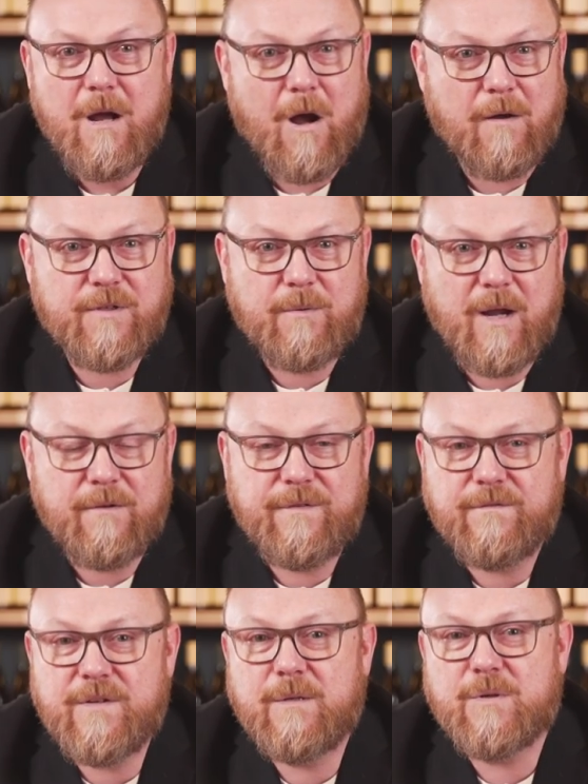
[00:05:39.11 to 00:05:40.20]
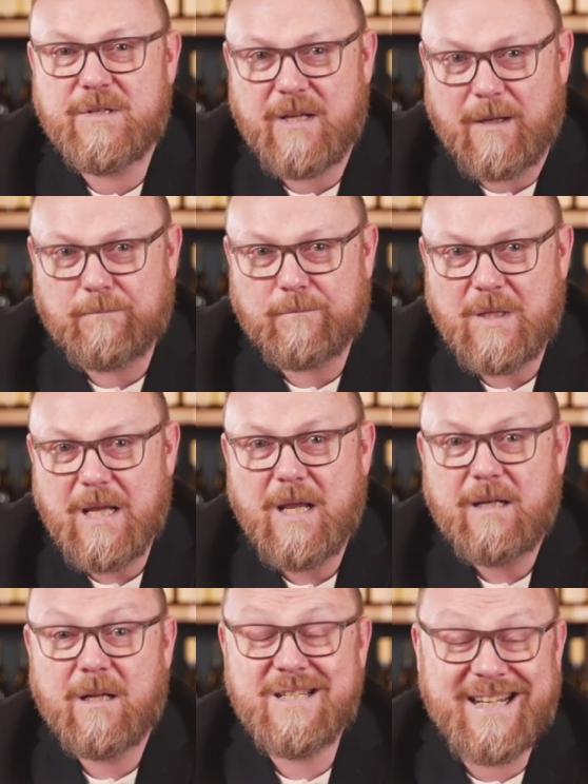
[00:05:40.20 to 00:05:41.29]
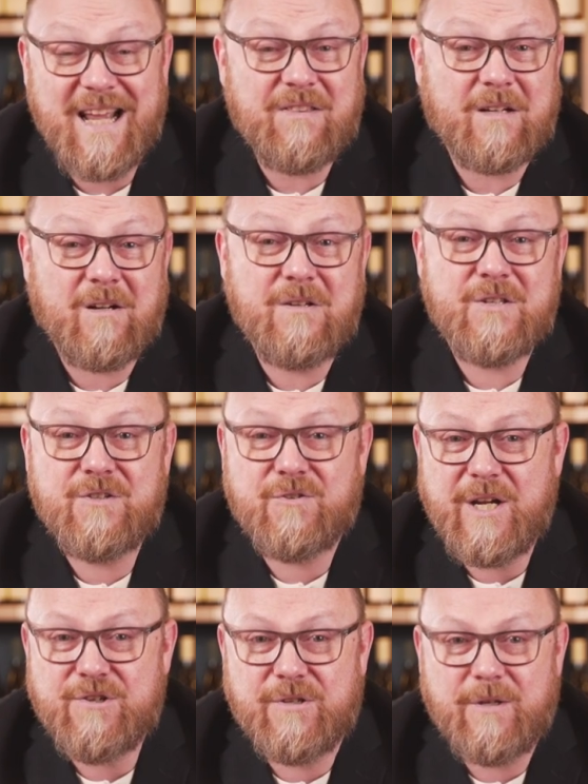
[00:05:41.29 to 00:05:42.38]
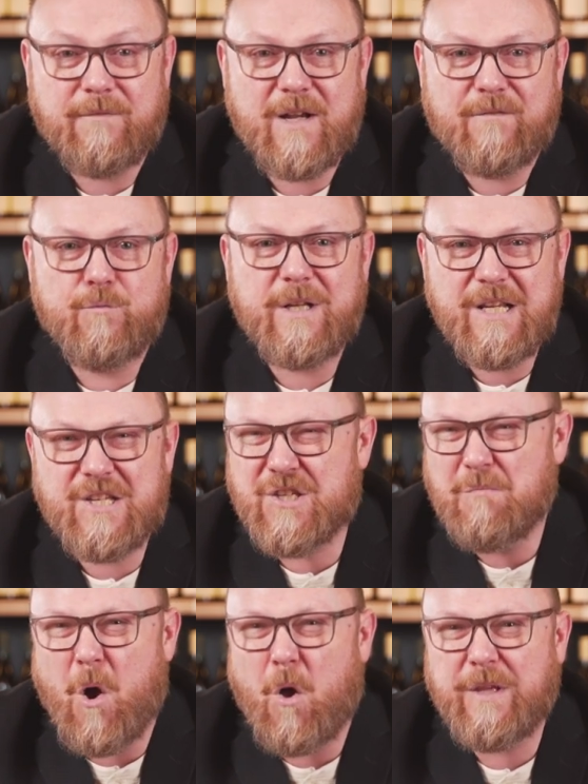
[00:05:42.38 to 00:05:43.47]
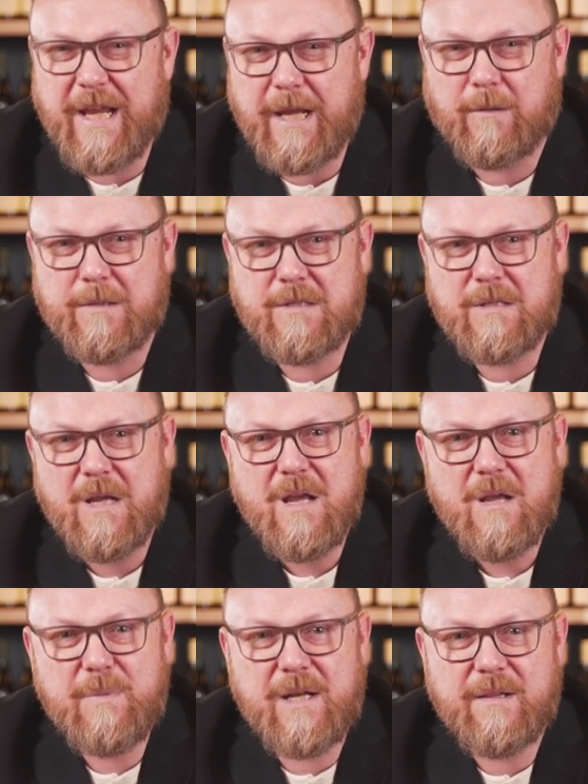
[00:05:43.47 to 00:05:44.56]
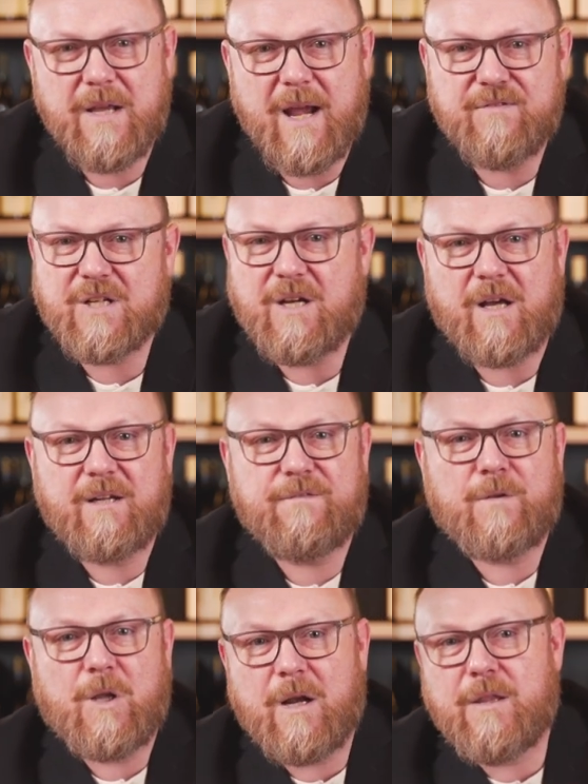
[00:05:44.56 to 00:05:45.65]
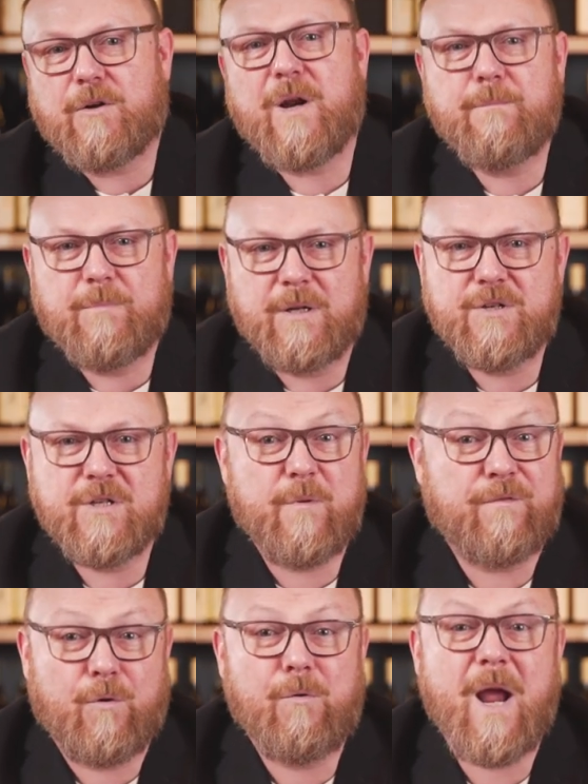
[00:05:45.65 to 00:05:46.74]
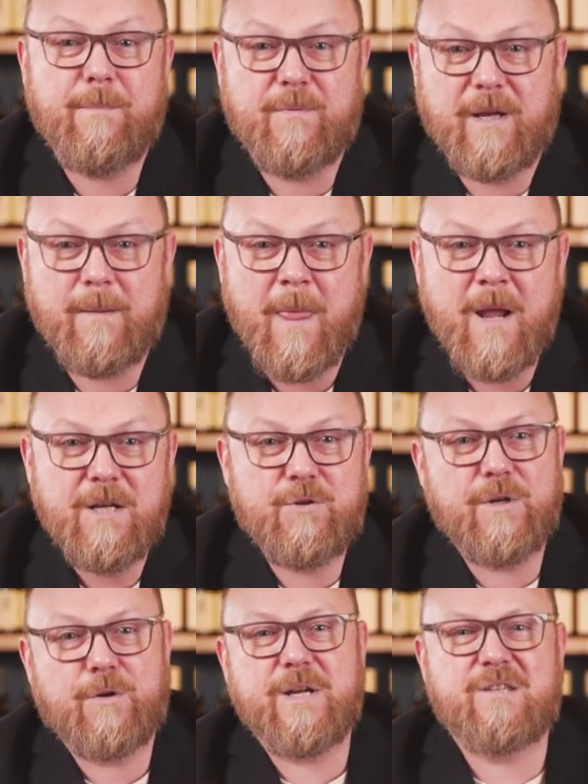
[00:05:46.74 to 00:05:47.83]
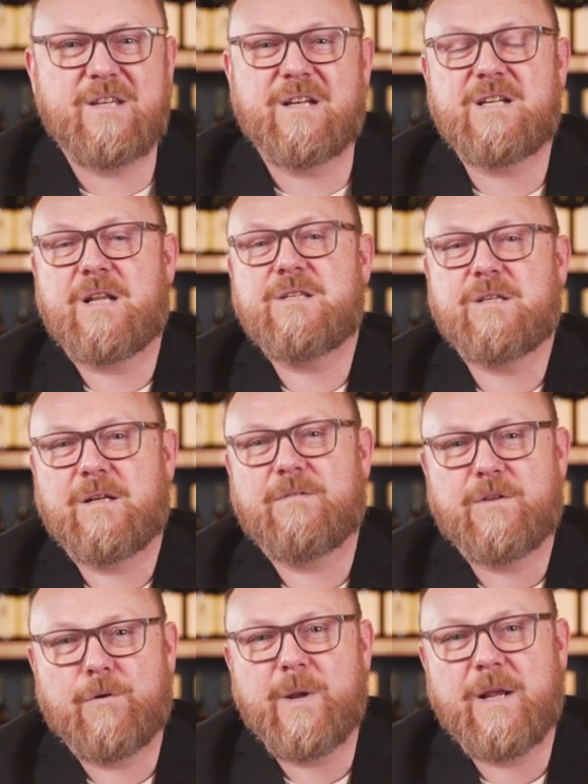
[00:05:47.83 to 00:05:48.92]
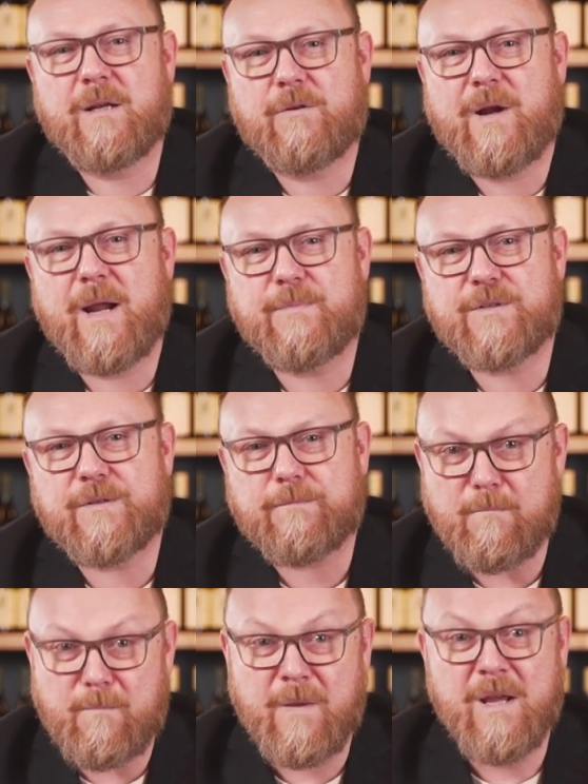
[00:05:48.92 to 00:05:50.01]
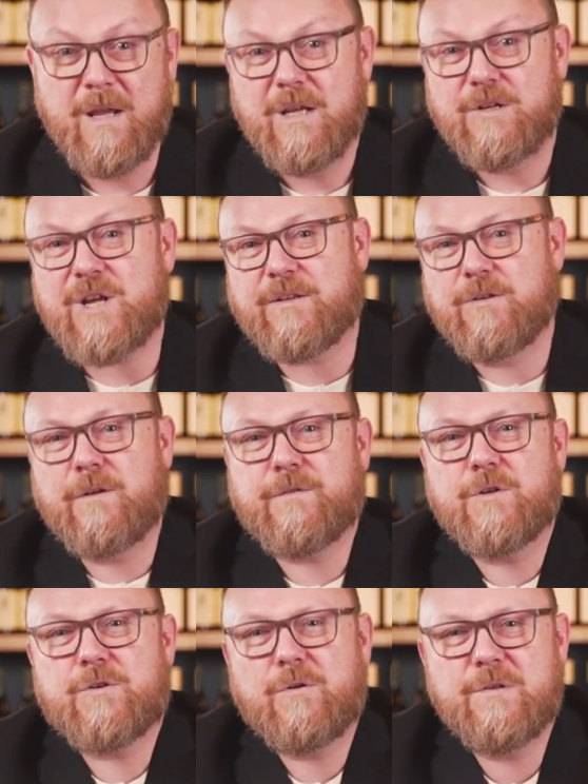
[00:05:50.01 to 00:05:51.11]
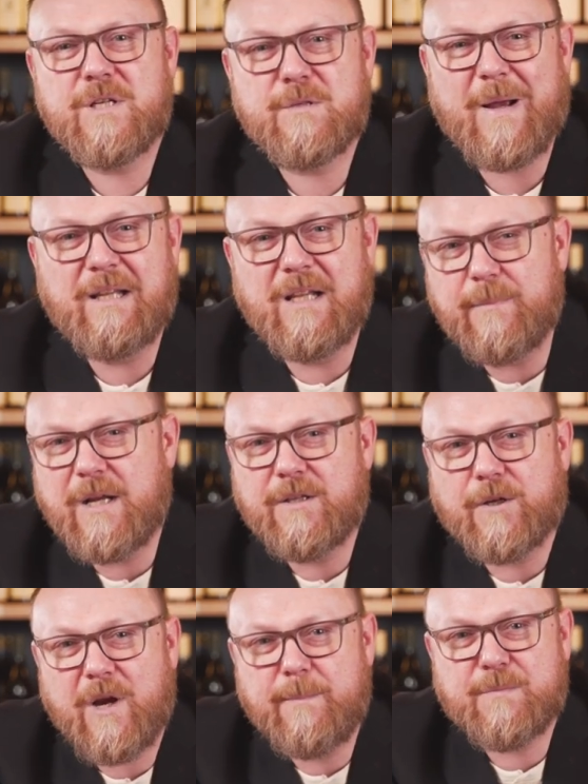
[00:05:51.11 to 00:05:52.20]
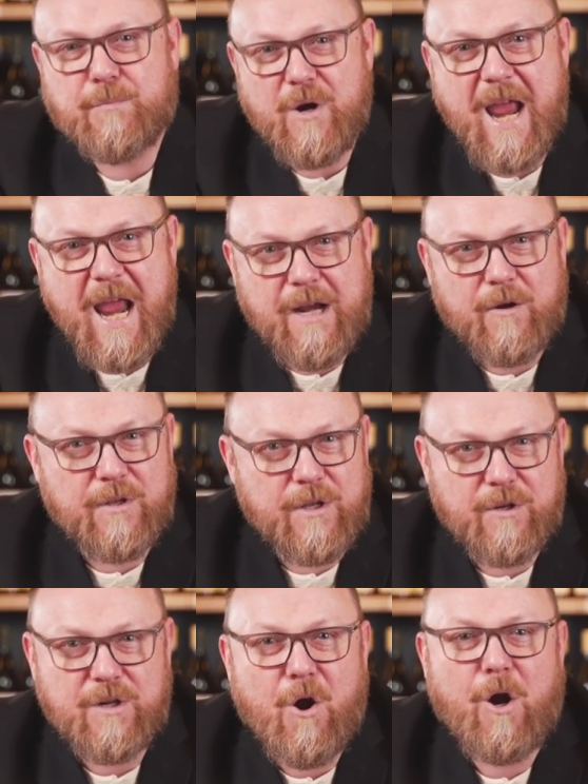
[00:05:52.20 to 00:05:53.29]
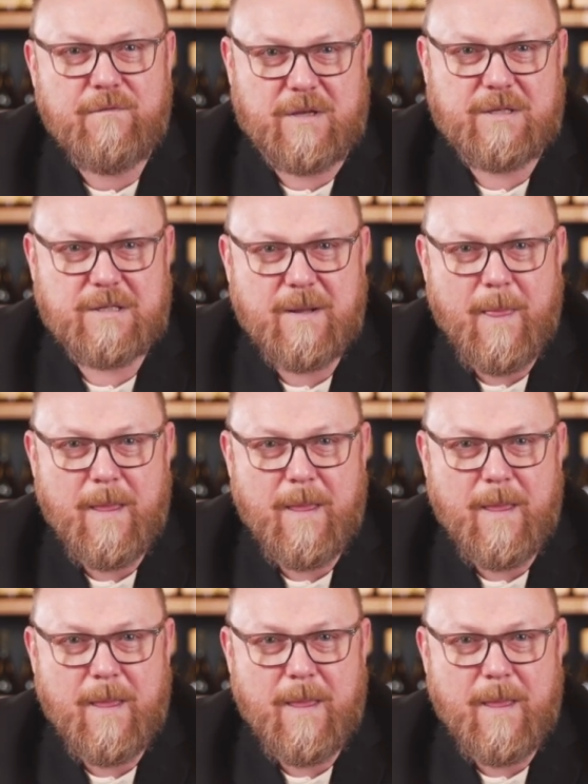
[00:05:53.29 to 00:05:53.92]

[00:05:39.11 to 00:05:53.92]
often around 15%. Now to get that concentration, you have to have really small yields, meaning they have to cut off a lot of the grape bunches before ripening to increase the intensity of the remaining grapes. Châteauneuf controls this by limiting the grapes per acre that you can harvest.